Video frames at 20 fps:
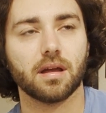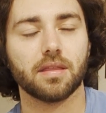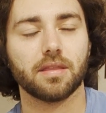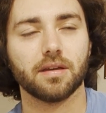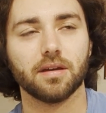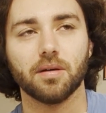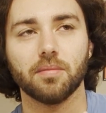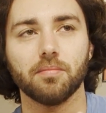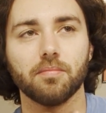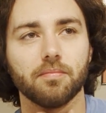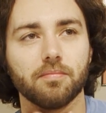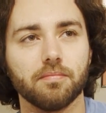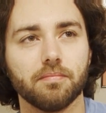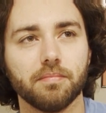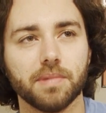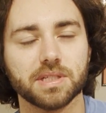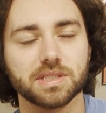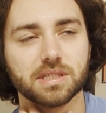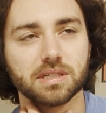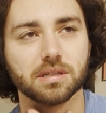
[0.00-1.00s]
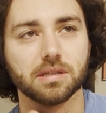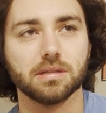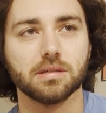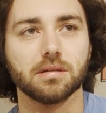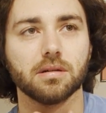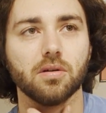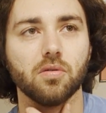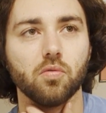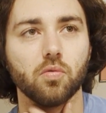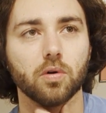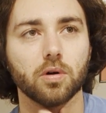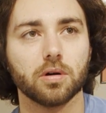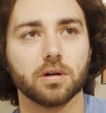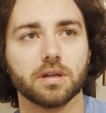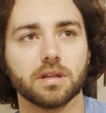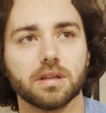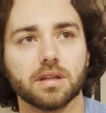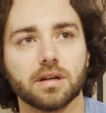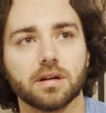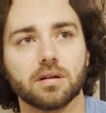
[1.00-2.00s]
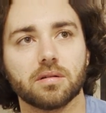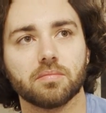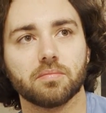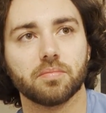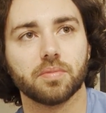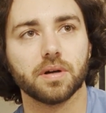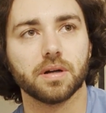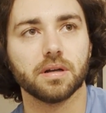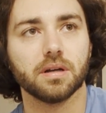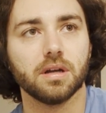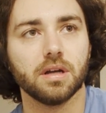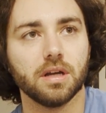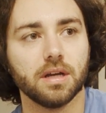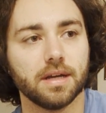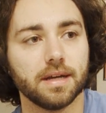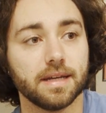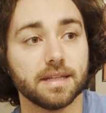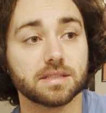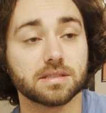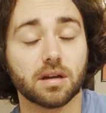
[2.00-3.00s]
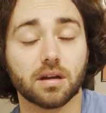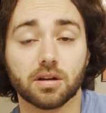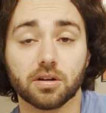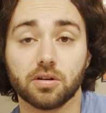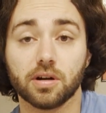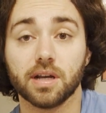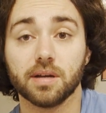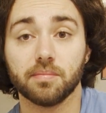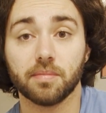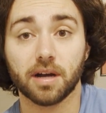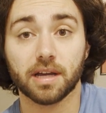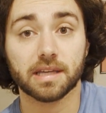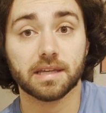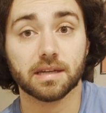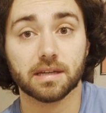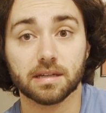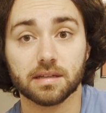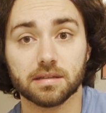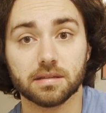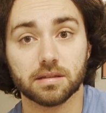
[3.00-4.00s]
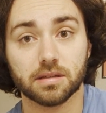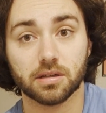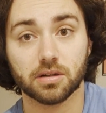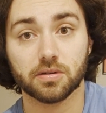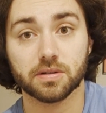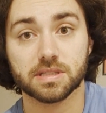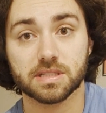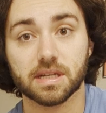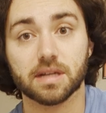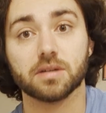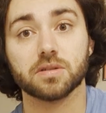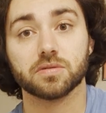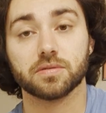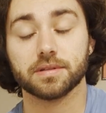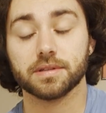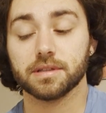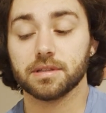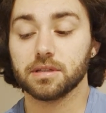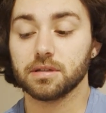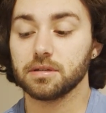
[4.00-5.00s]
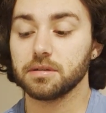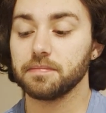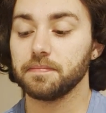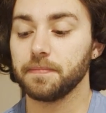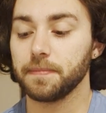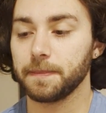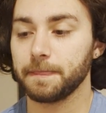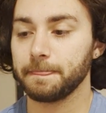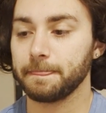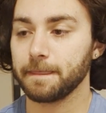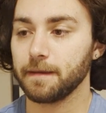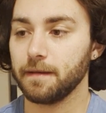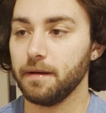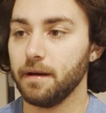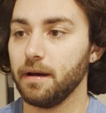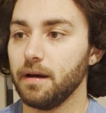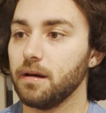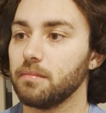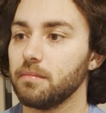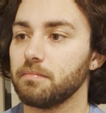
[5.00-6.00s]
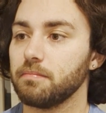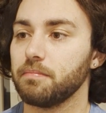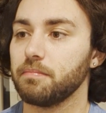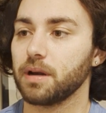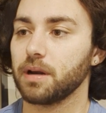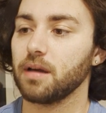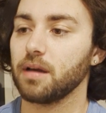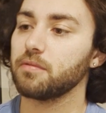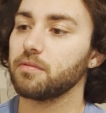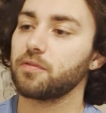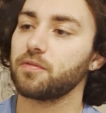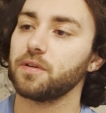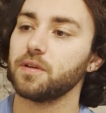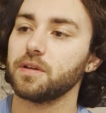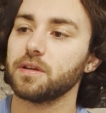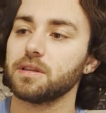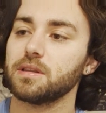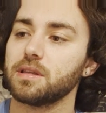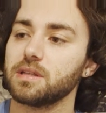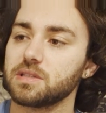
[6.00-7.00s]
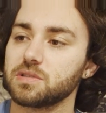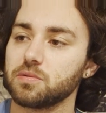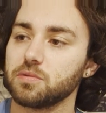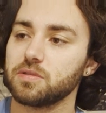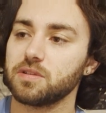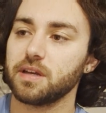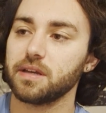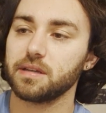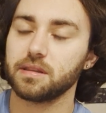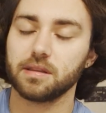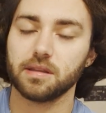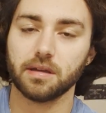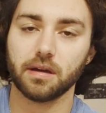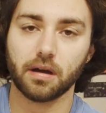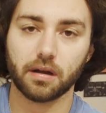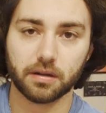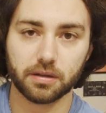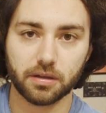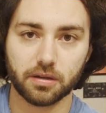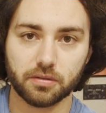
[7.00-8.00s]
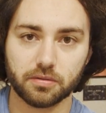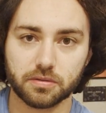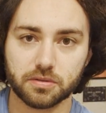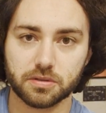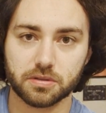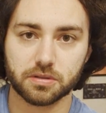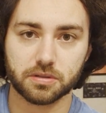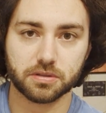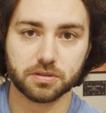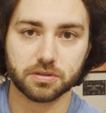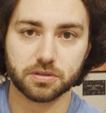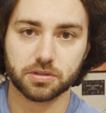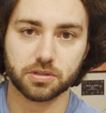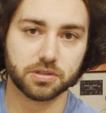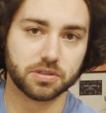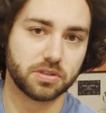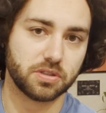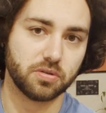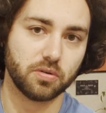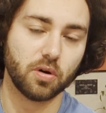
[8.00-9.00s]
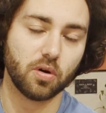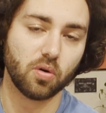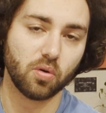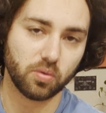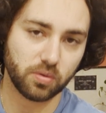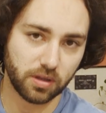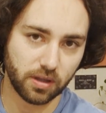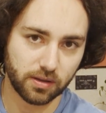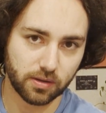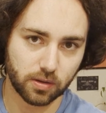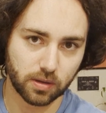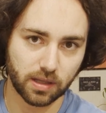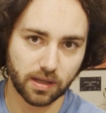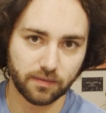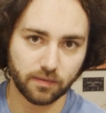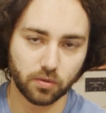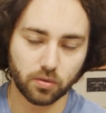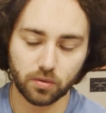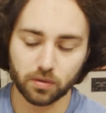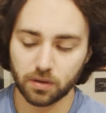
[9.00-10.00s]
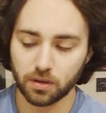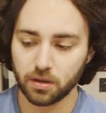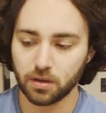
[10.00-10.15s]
I think I'm missing a word in there, but it's got a great mic in it. It sounds really good, but I have a feeling this will take the audio just to a whole nother level.